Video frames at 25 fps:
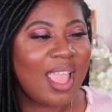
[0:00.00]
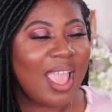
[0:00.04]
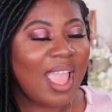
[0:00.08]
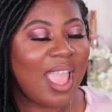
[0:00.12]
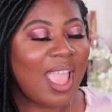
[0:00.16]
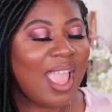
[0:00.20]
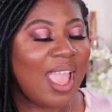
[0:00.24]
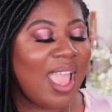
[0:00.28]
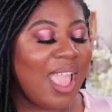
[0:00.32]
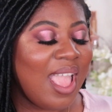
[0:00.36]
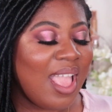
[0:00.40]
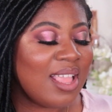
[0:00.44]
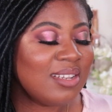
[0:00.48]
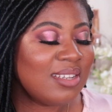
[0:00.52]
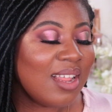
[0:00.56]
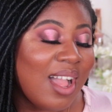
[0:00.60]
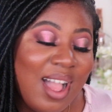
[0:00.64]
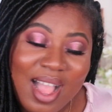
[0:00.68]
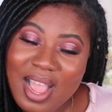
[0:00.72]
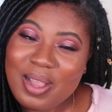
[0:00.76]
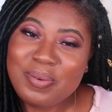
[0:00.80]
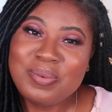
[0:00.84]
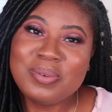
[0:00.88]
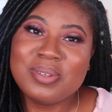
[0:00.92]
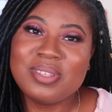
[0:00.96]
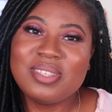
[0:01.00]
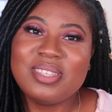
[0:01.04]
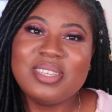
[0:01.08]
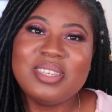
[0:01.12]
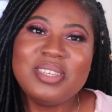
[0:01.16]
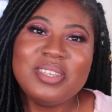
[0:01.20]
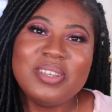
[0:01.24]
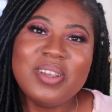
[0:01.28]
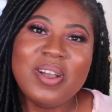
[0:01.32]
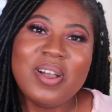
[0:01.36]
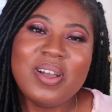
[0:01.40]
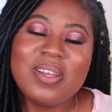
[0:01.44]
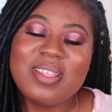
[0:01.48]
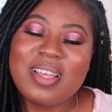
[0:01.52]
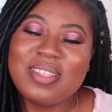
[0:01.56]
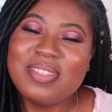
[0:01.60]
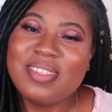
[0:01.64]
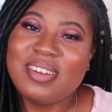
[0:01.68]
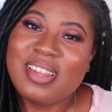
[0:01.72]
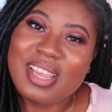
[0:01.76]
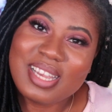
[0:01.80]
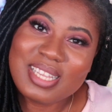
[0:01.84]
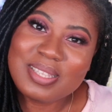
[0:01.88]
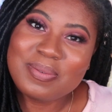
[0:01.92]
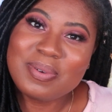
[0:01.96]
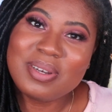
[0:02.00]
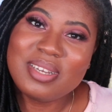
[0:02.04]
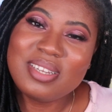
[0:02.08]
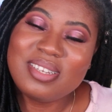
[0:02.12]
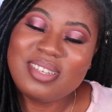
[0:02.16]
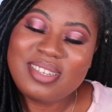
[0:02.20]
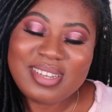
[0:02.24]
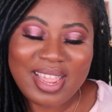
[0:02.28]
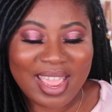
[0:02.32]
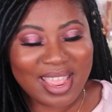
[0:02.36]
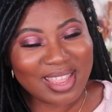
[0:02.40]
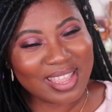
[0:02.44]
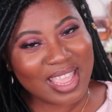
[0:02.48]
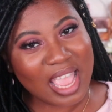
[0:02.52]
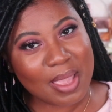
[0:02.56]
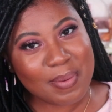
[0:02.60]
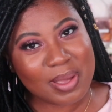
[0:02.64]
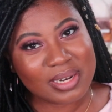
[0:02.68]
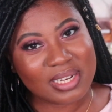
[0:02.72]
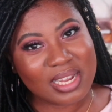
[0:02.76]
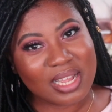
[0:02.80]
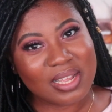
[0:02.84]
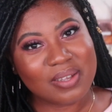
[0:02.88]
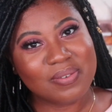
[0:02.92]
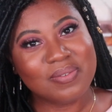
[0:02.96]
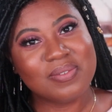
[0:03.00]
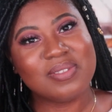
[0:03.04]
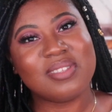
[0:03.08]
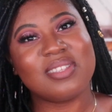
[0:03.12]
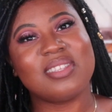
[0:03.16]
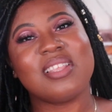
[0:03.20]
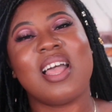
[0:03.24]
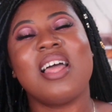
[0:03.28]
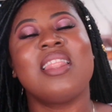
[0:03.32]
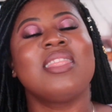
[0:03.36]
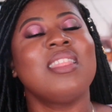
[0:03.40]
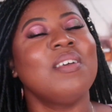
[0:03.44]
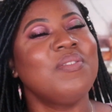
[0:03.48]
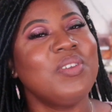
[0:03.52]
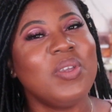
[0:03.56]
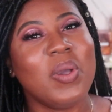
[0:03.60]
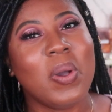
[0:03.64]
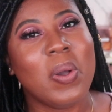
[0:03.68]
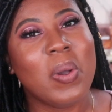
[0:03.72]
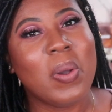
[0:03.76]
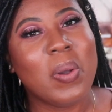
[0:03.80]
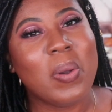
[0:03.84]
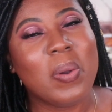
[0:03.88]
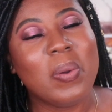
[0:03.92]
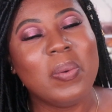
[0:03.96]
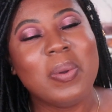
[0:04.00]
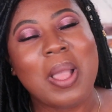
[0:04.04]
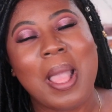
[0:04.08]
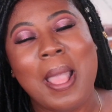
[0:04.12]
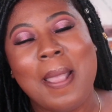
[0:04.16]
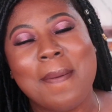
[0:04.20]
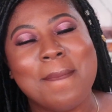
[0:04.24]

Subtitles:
And I will see you all on the next one. Take care, my doves. I love you all.